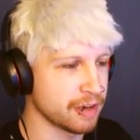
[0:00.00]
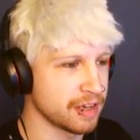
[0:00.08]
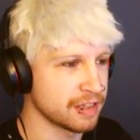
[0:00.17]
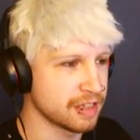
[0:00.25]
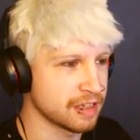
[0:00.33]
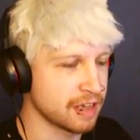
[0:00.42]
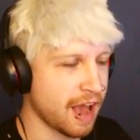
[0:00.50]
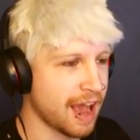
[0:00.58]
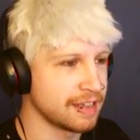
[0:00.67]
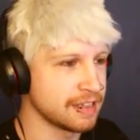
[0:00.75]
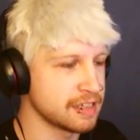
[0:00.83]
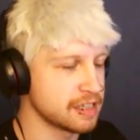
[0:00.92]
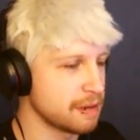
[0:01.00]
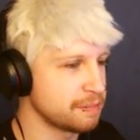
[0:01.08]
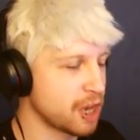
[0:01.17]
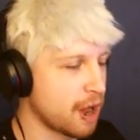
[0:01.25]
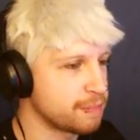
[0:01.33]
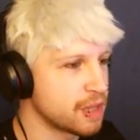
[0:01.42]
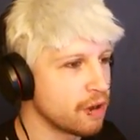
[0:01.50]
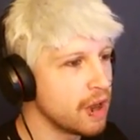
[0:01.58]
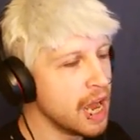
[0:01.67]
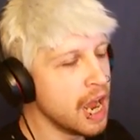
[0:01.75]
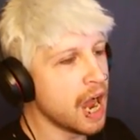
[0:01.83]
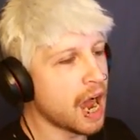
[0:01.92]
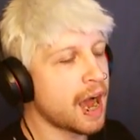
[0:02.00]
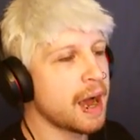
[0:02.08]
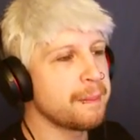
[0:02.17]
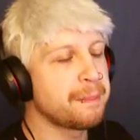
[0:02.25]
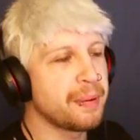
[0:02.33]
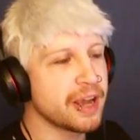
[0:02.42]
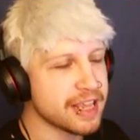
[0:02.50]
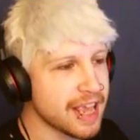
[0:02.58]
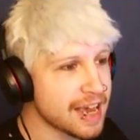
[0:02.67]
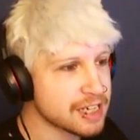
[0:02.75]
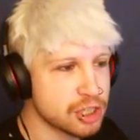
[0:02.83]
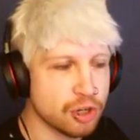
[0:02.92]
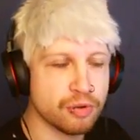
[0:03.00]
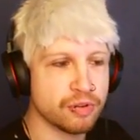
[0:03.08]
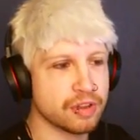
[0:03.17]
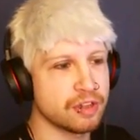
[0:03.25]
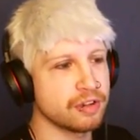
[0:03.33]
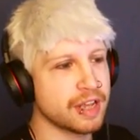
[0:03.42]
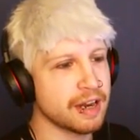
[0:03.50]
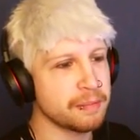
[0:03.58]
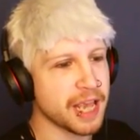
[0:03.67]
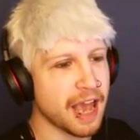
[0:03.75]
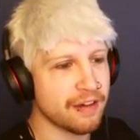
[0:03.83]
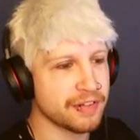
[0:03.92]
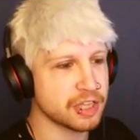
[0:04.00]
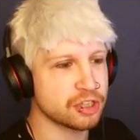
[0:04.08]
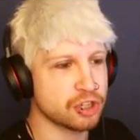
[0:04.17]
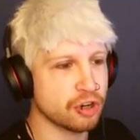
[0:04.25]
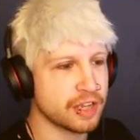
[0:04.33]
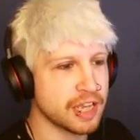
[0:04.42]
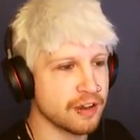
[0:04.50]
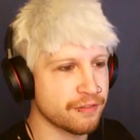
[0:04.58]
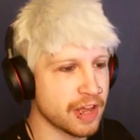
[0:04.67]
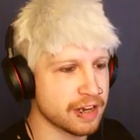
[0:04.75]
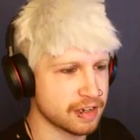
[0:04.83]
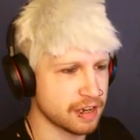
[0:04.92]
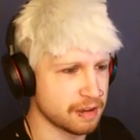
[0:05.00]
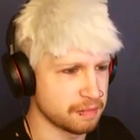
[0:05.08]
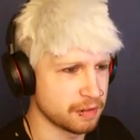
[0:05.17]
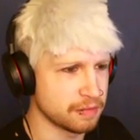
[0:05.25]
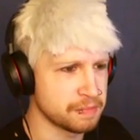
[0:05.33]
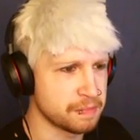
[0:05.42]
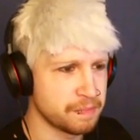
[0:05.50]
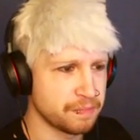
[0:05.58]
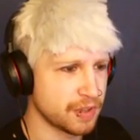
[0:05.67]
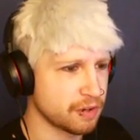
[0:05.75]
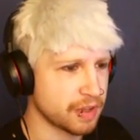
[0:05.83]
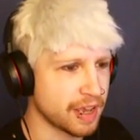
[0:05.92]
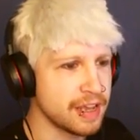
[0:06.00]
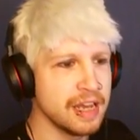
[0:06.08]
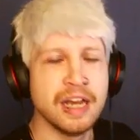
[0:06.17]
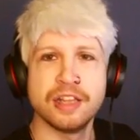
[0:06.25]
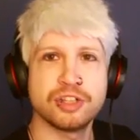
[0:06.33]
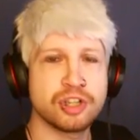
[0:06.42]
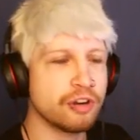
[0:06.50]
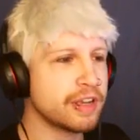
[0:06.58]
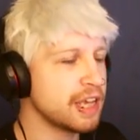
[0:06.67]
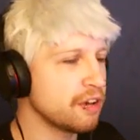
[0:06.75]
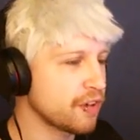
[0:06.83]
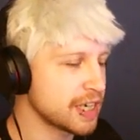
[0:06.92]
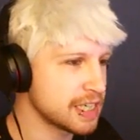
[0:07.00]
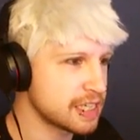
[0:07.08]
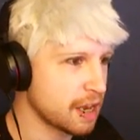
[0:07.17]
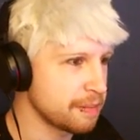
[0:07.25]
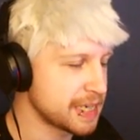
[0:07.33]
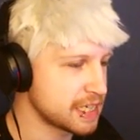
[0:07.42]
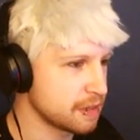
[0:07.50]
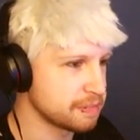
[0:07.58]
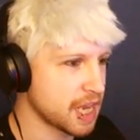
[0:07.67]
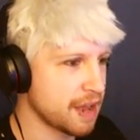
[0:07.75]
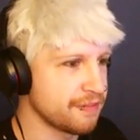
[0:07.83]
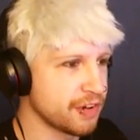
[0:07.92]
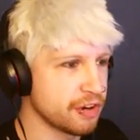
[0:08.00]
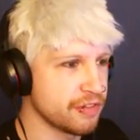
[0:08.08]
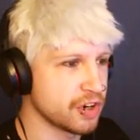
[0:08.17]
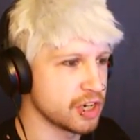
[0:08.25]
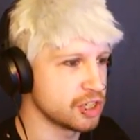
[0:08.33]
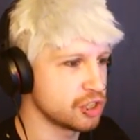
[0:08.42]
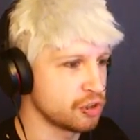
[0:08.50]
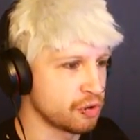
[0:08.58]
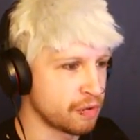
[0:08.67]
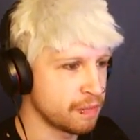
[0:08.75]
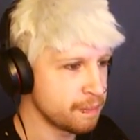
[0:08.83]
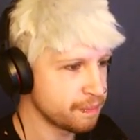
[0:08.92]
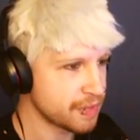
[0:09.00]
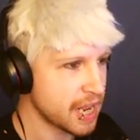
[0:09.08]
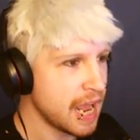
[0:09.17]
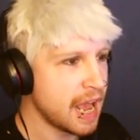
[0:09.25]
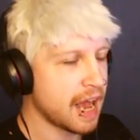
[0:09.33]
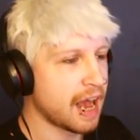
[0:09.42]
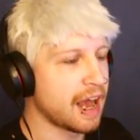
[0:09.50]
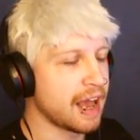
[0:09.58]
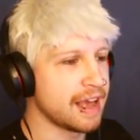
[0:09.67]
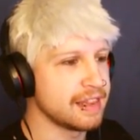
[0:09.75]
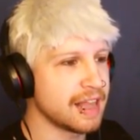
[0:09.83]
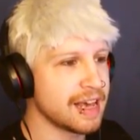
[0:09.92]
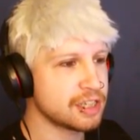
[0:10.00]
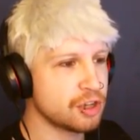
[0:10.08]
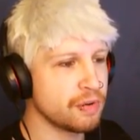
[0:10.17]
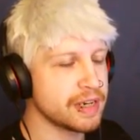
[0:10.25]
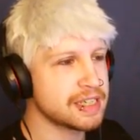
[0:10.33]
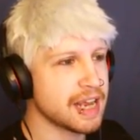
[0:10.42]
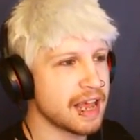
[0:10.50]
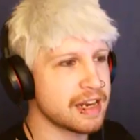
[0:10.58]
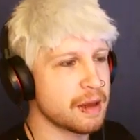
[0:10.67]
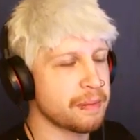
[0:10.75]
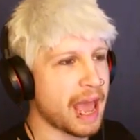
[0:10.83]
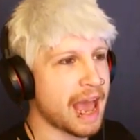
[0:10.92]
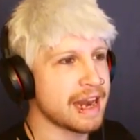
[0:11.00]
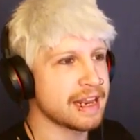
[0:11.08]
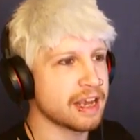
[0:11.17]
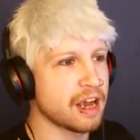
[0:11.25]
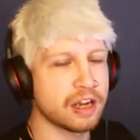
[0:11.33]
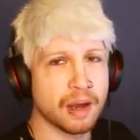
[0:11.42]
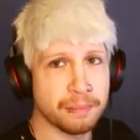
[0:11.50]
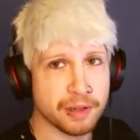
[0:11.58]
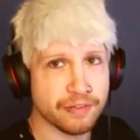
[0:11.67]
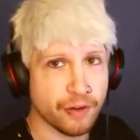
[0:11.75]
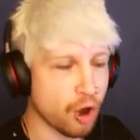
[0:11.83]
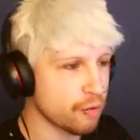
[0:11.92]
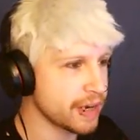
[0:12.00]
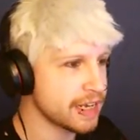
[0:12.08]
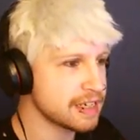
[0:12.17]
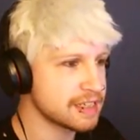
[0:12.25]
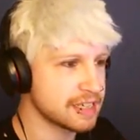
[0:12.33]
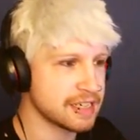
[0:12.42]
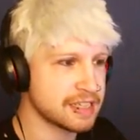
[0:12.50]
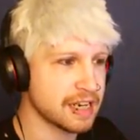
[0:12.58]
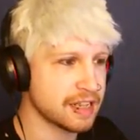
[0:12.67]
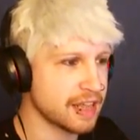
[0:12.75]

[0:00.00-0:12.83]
rid of the islands up top though. But yeah, so they're going to be having the turkey event come on. Okay. The turkey event is coming sometime very, very soon. And that's going to end up adding a couple of already existing